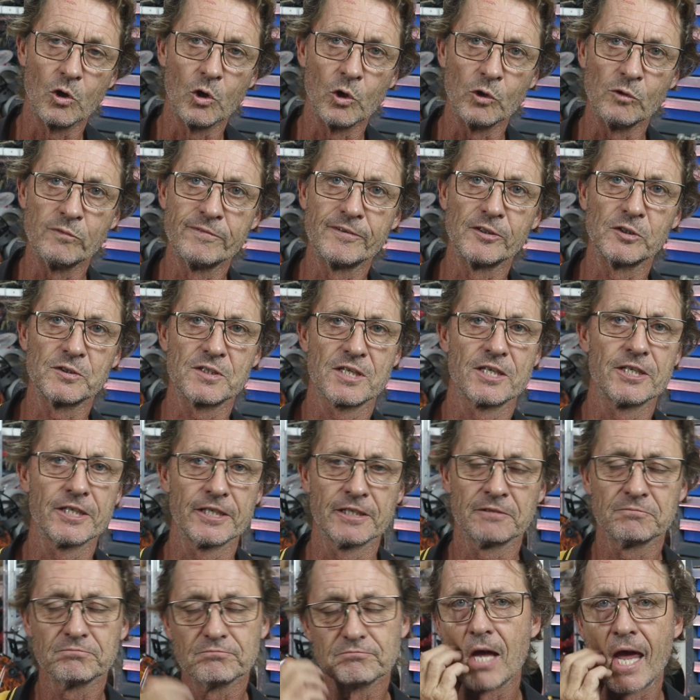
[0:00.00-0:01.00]
Oil
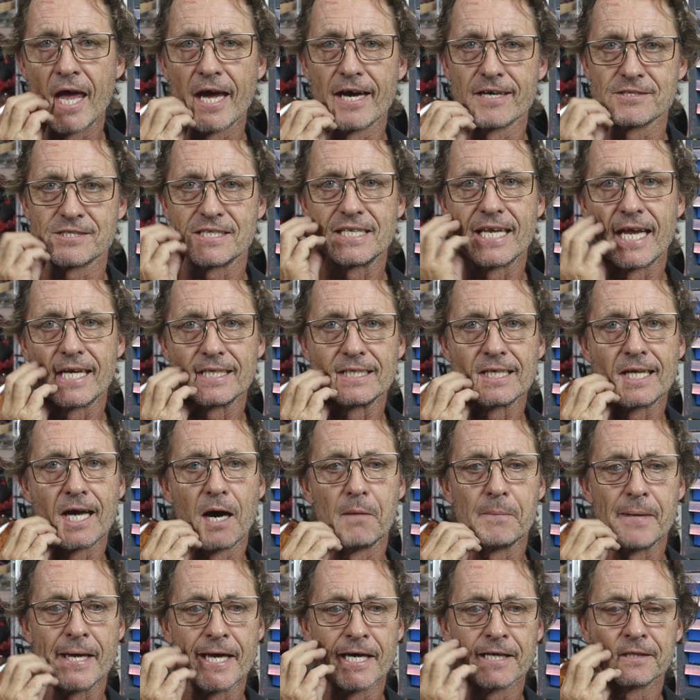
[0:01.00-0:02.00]
filter housing had to
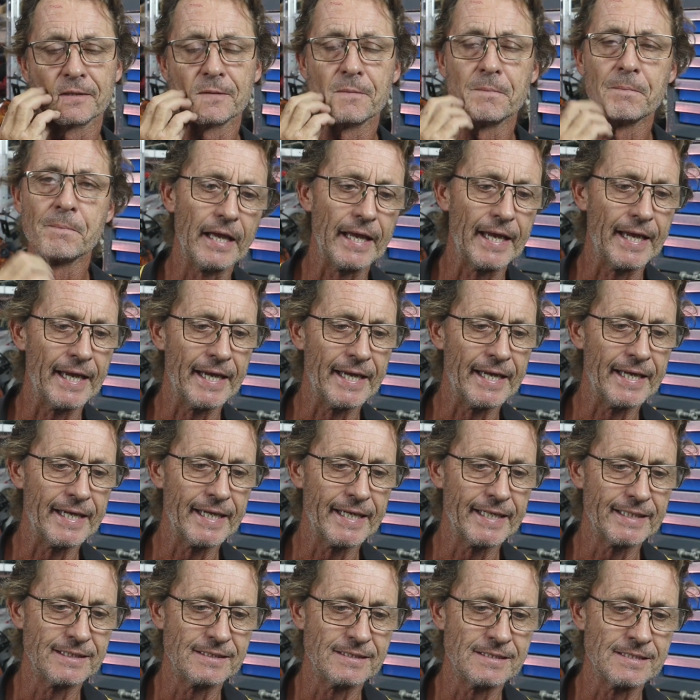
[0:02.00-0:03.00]
come out
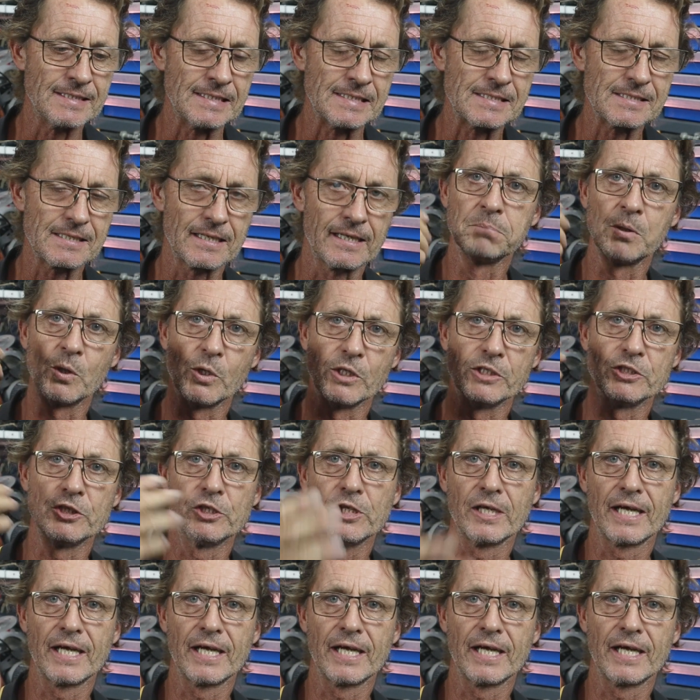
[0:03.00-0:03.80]
and put a new